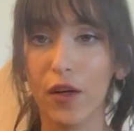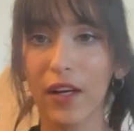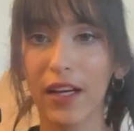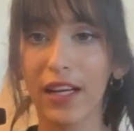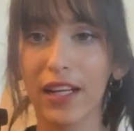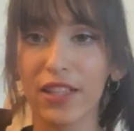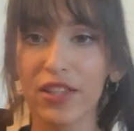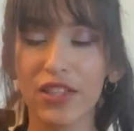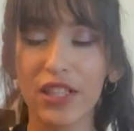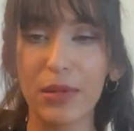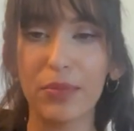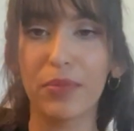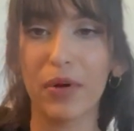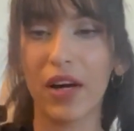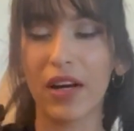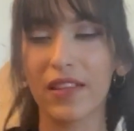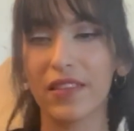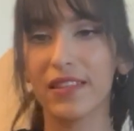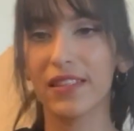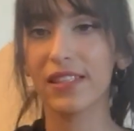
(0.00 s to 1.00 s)
I actually
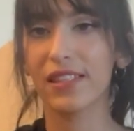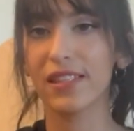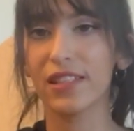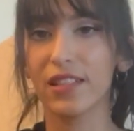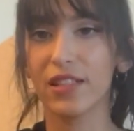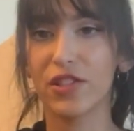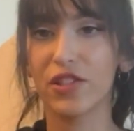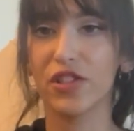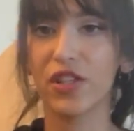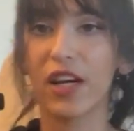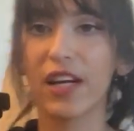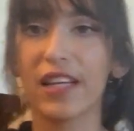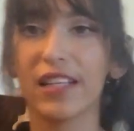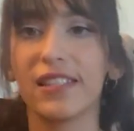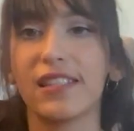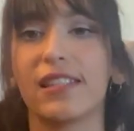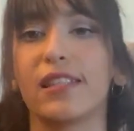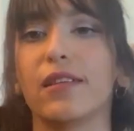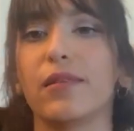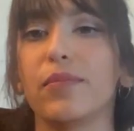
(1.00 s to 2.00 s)
bought this
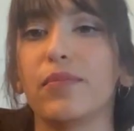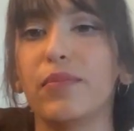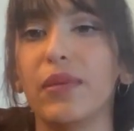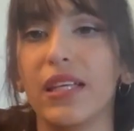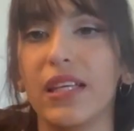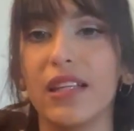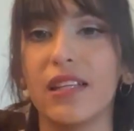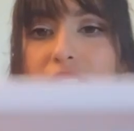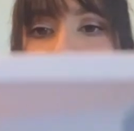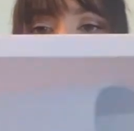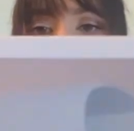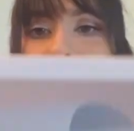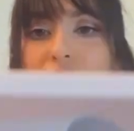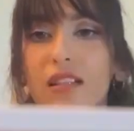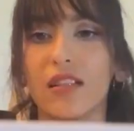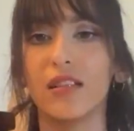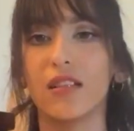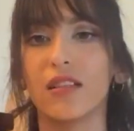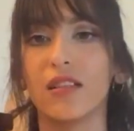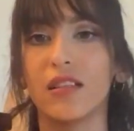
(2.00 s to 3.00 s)
giant bin
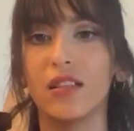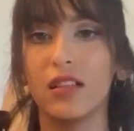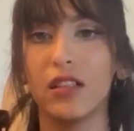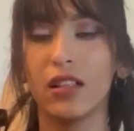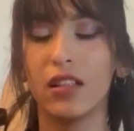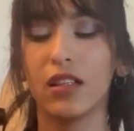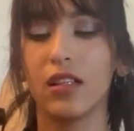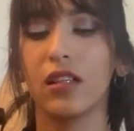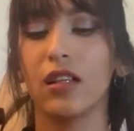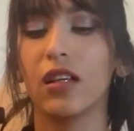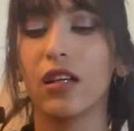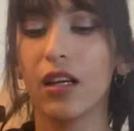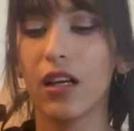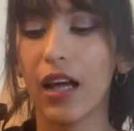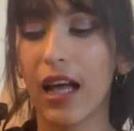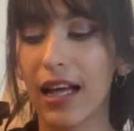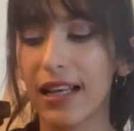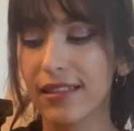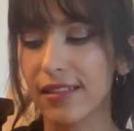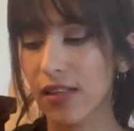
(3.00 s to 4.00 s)

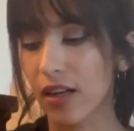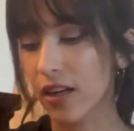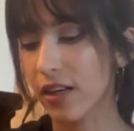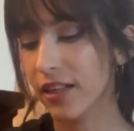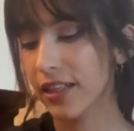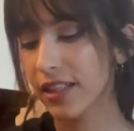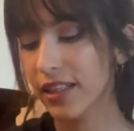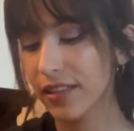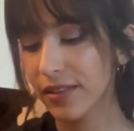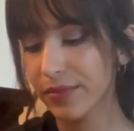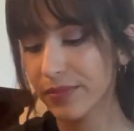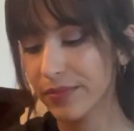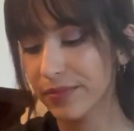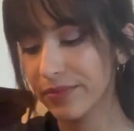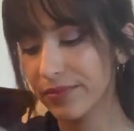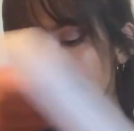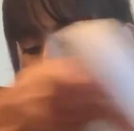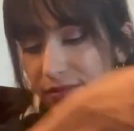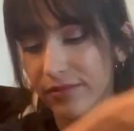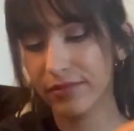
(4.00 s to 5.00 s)
at Target
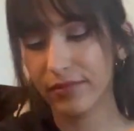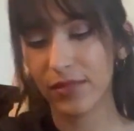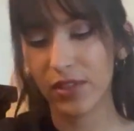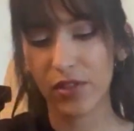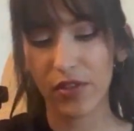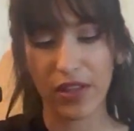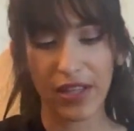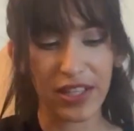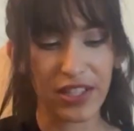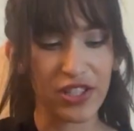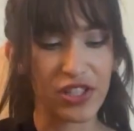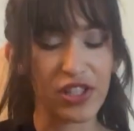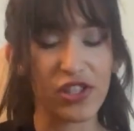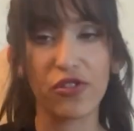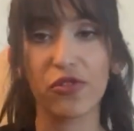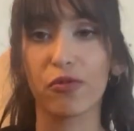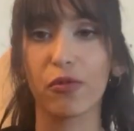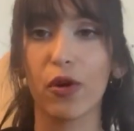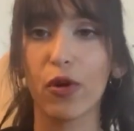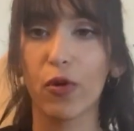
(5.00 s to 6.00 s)
so that I could just
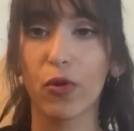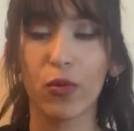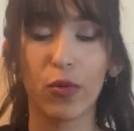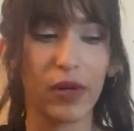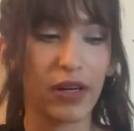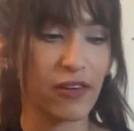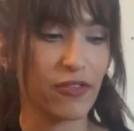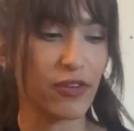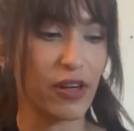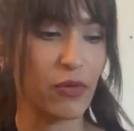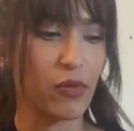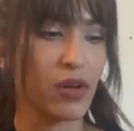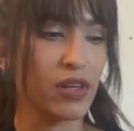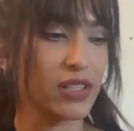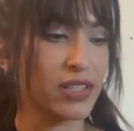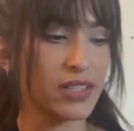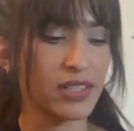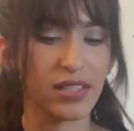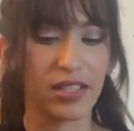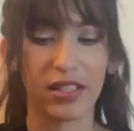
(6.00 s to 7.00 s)
throw whatever I
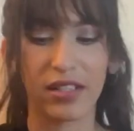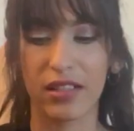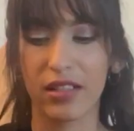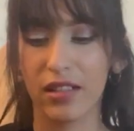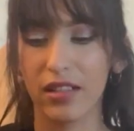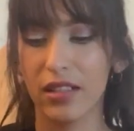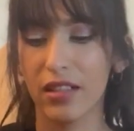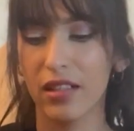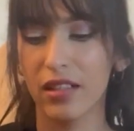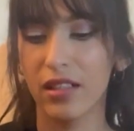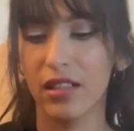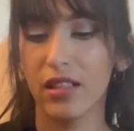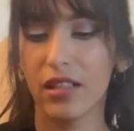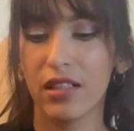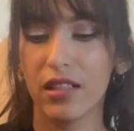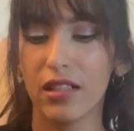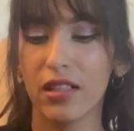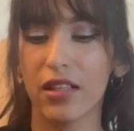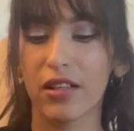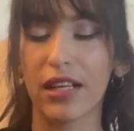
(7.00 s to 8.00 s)
wanted in here.
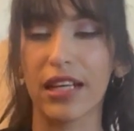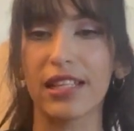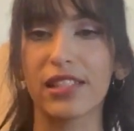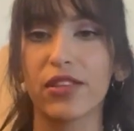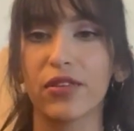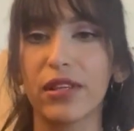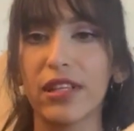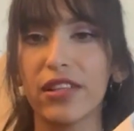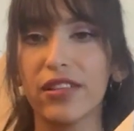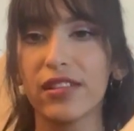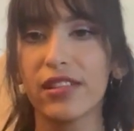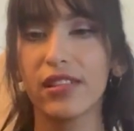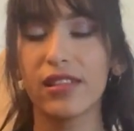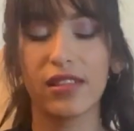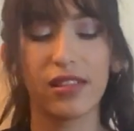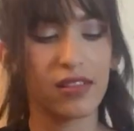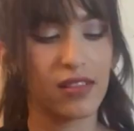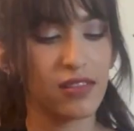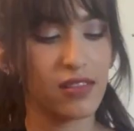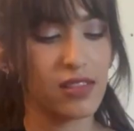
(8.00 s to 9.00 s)
Okay, so
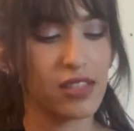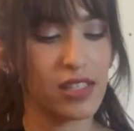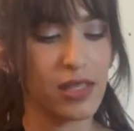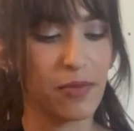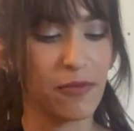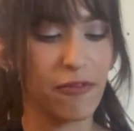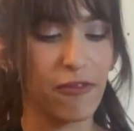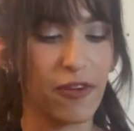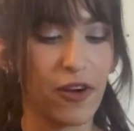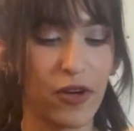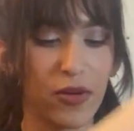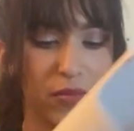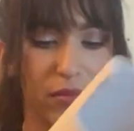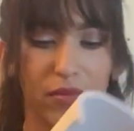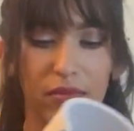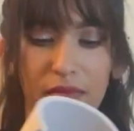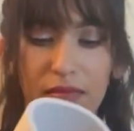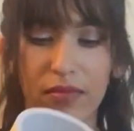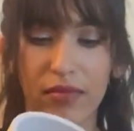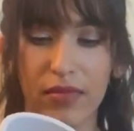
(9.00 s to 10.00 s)
here's some
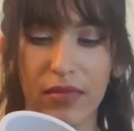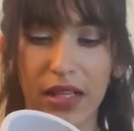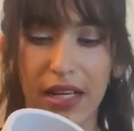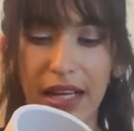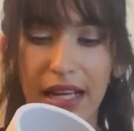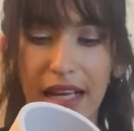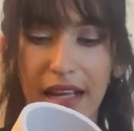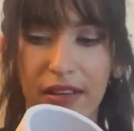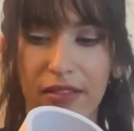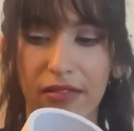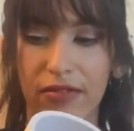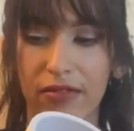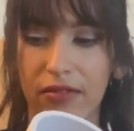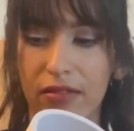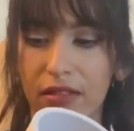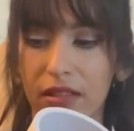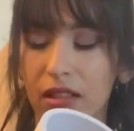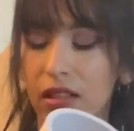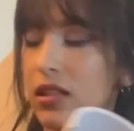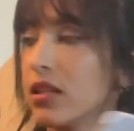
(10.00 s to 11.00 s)
foam that I have
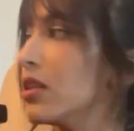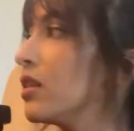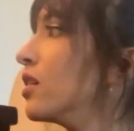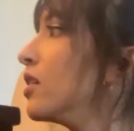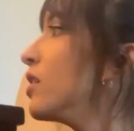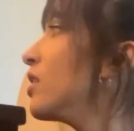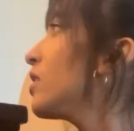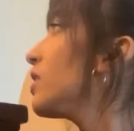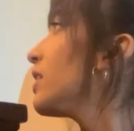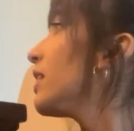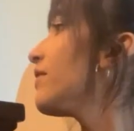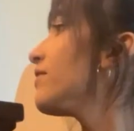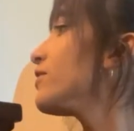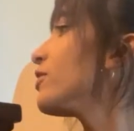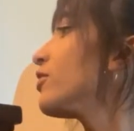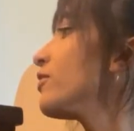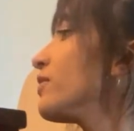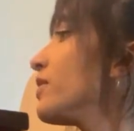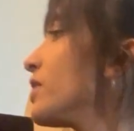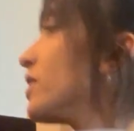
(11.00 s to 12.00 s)
left
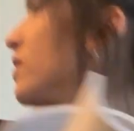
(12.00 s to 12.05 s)
over.